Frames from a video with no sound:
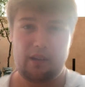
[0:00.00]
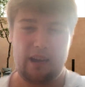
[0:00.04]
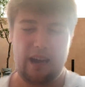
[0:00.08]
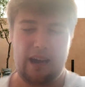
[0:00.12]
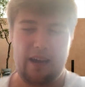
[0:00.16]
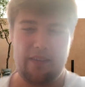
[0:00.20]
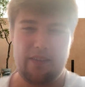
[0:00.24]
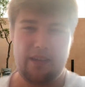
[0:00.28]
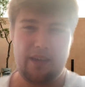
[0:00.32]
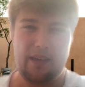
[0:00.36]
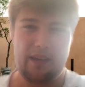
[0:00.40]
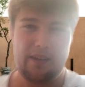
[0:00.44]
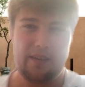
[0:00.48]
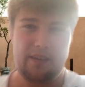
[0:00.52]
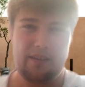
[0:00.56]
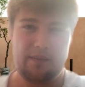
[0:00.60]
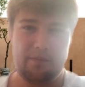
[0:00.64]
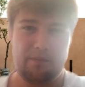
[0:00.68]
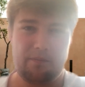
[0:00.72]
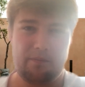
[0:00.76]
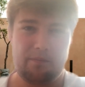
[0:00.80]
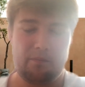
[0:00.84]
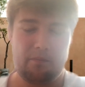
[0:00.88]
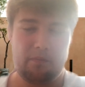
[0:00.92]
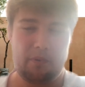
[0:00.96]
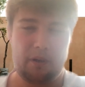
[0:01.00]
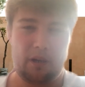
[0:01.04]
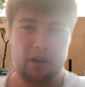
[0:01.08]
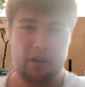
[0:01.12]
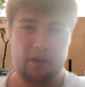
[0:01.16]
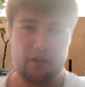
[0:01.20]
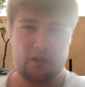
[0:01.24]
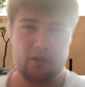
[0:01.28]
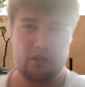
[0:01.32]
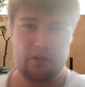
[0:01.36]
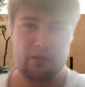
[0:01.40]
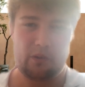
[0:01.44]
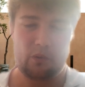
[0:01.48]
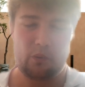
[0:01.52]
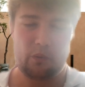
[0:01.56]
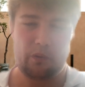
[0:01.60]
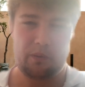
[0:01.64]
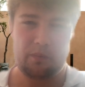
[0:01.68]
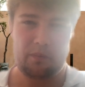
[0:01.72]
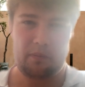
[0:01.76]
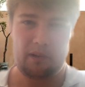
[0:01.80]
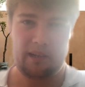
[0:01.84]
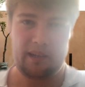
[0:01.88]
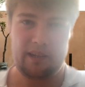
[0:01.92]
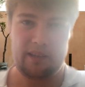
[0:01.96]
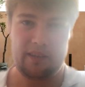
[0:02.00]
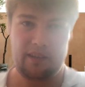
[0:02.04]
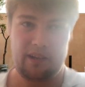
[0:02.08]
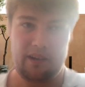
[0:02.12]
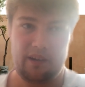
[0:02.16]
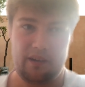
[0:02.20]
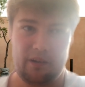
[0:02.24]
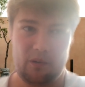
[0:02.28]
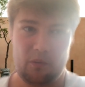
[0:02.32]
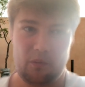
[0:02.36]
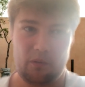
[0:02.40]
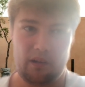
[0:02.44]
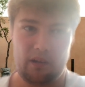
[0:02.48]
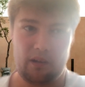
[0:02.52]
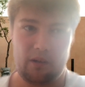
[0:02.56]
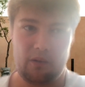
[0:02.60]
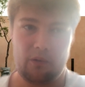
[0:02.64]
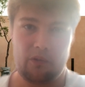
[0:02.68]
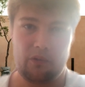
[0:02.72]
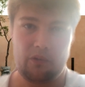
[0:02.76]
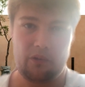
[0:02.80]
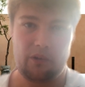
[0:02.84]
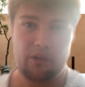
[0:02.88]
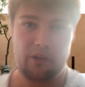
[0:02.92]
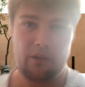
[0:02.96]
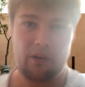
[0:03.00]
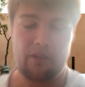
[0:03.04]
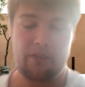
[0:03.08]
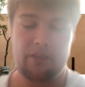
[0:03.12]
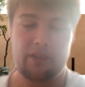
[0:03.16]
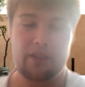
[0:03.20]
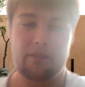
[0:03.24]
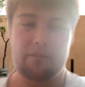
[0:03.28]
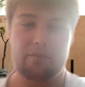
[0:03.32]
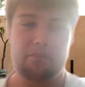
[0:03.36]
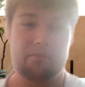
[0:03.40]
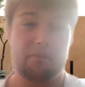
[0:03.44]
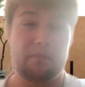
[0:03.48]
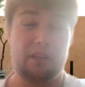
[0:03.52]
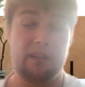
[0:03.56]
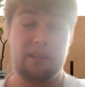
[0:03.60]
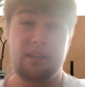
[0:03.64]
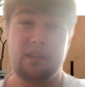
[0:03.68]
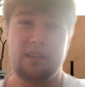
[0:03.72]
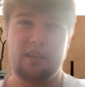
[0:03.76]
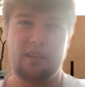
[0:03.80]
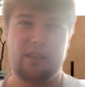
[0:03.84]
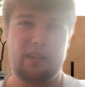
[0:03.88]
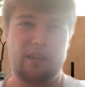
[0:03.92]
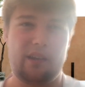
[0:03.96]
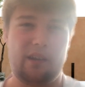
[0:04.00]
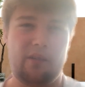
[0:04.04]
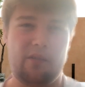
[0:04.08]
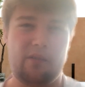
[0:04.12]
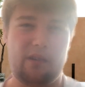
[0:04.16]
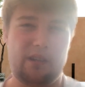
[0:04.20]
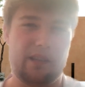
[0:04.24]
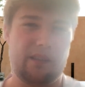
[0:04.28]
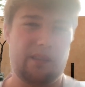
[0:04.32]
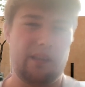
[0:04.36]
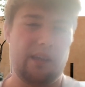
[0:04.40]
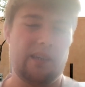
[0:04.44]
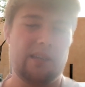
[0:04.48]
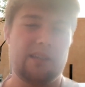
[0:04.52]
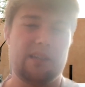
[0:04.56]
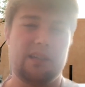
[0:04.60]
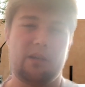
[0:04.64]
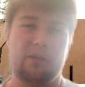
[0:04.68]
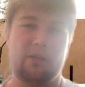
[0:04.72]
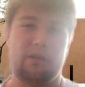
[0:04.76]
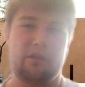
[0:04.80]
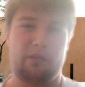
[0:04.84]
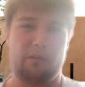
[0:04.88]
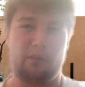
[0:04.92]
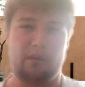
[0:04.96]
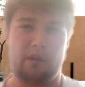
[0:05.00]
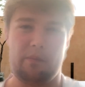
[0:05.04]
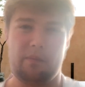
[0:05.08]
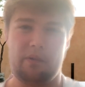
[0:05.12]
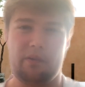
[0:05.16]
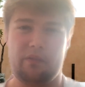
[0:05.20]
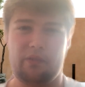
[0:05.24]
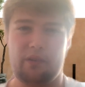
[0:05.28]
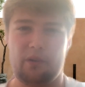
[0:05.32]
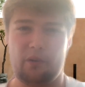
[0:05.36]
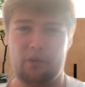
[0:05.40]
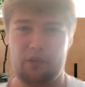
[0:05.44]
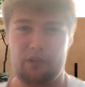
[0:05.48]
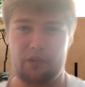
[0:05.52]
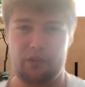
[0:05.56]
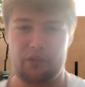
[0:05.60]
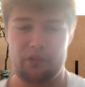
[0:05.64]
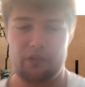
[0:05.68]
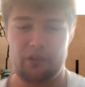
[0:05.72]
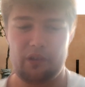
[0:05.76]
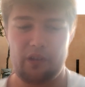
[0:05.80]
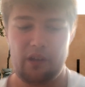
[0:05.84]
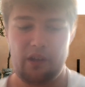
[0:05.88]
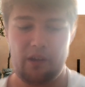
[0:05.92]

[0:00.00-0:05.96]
And then Bernardo Silva could always play in there as well. So I think they need to get rid of some of their midfielders,